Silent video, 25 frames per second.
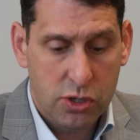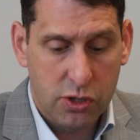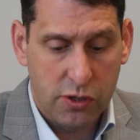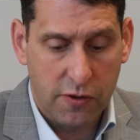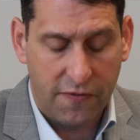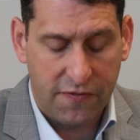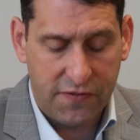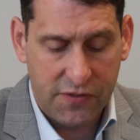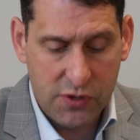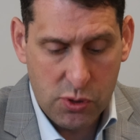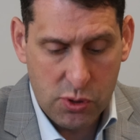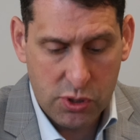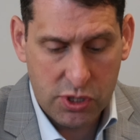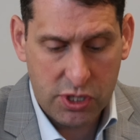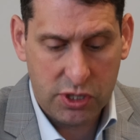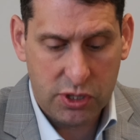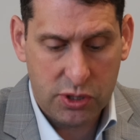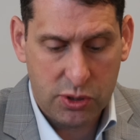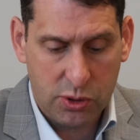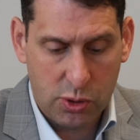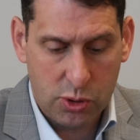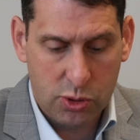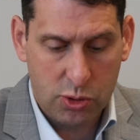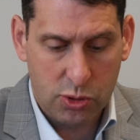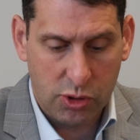The fusion
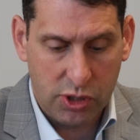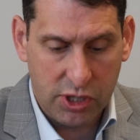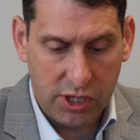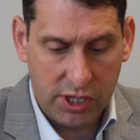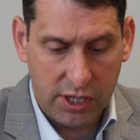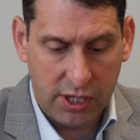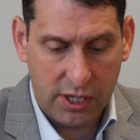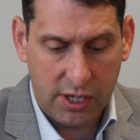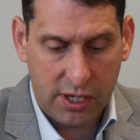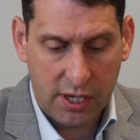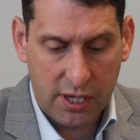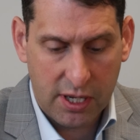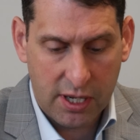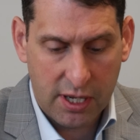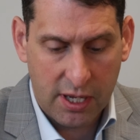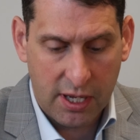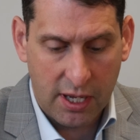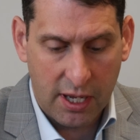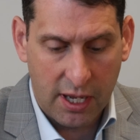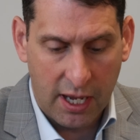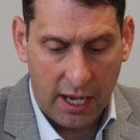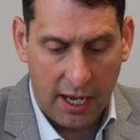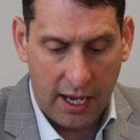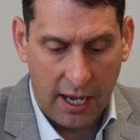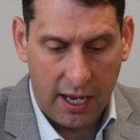surgery
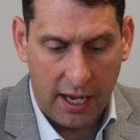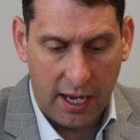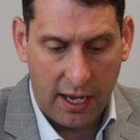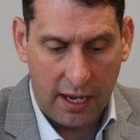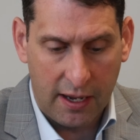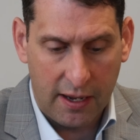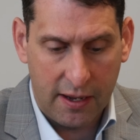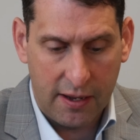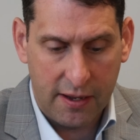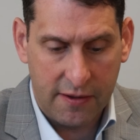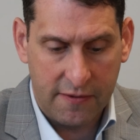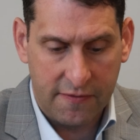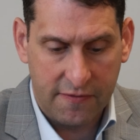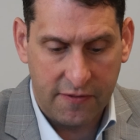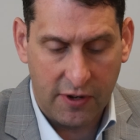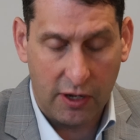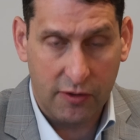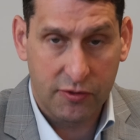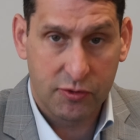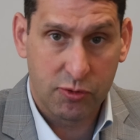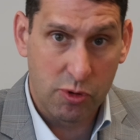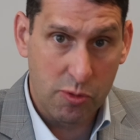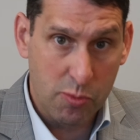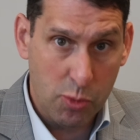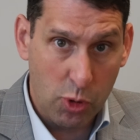
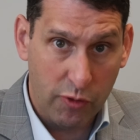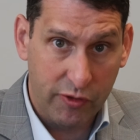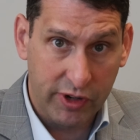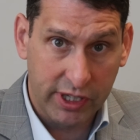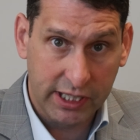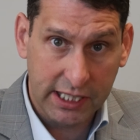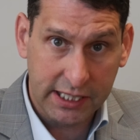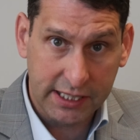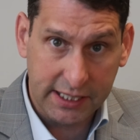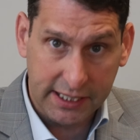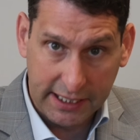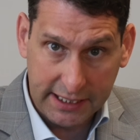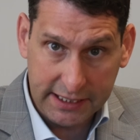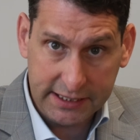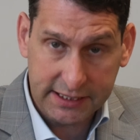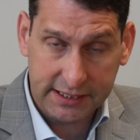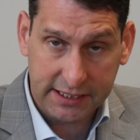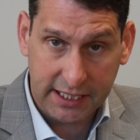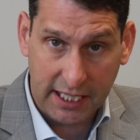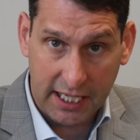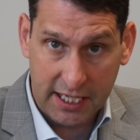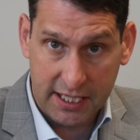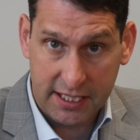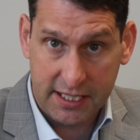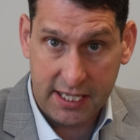involves removing the
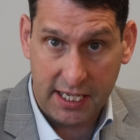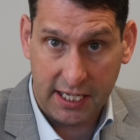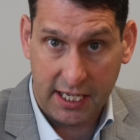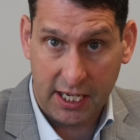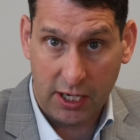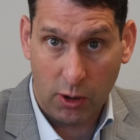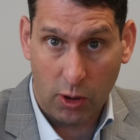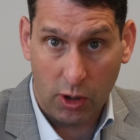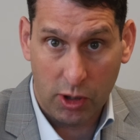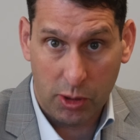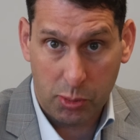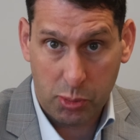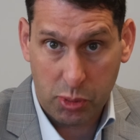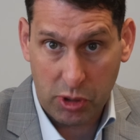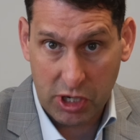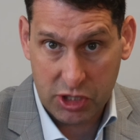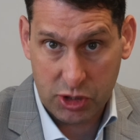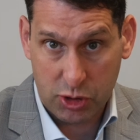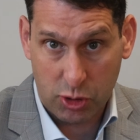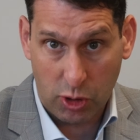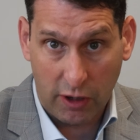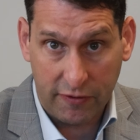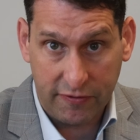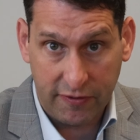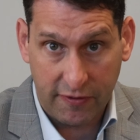disc and taking all the
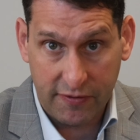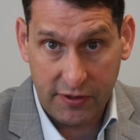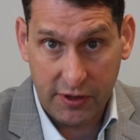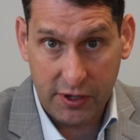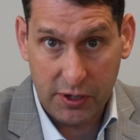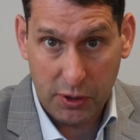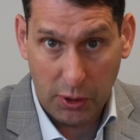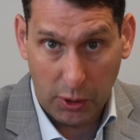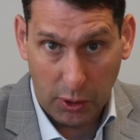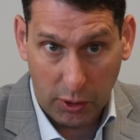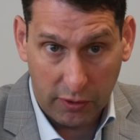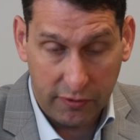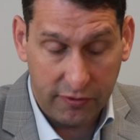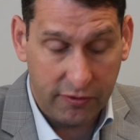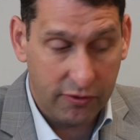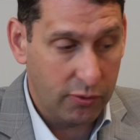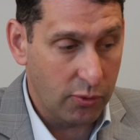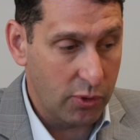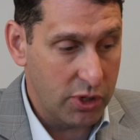pressure off of the nerve,